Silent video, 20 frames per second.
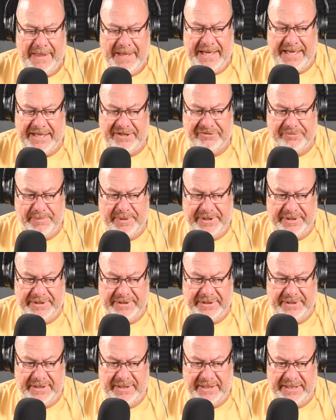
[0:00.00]
has
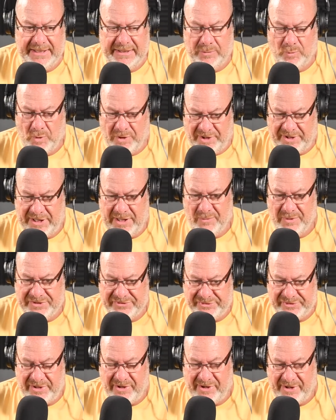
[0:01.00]
been uh, in working with
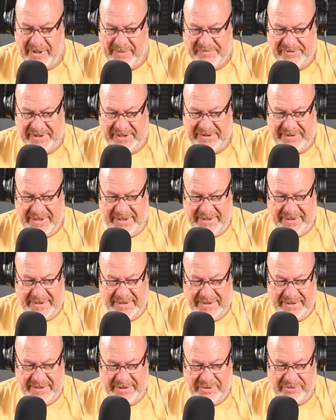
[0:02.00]
startups. I take
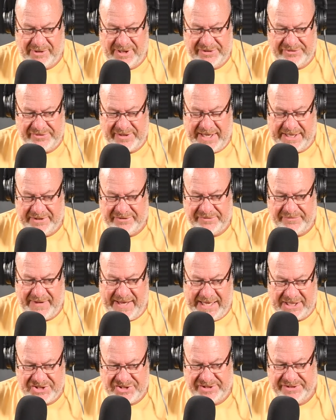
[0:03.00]
uh, great
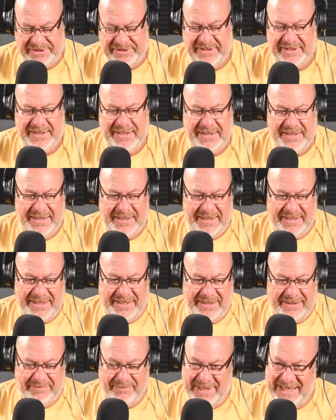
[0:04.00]
satisfaction
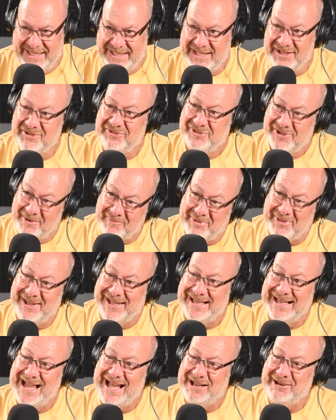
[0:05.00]
in making
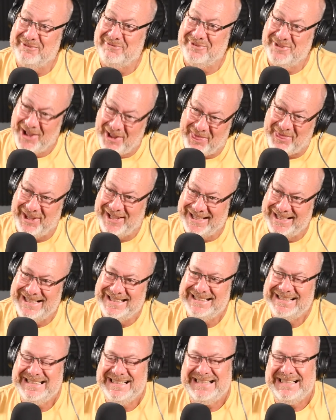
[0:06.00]
something out of nothing.
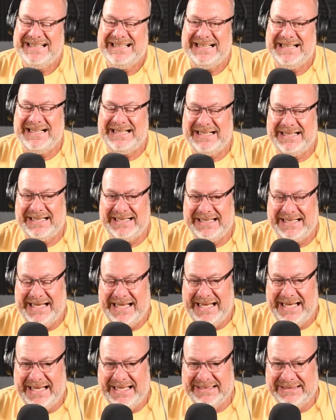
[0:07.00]
Right. Uh,
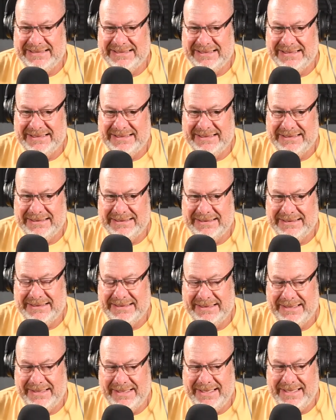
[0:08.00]
and uh,
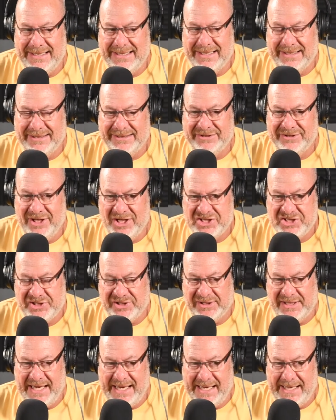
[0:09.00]
the uh,
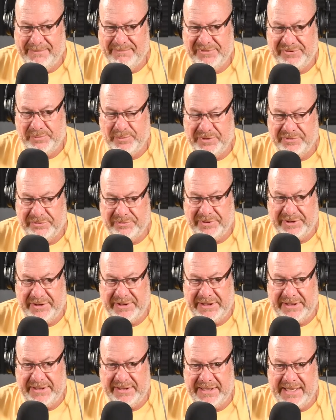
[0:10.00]
Conduction Labs was
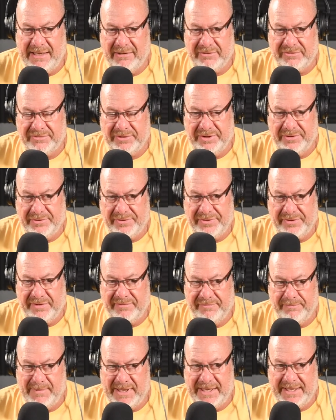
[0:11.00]
really an outgrowth
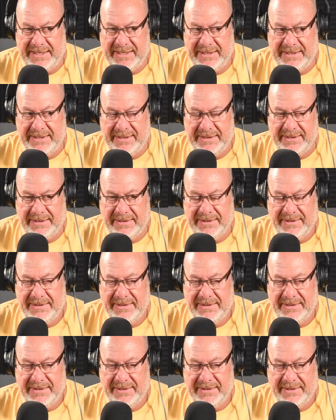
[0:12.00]
of my uh,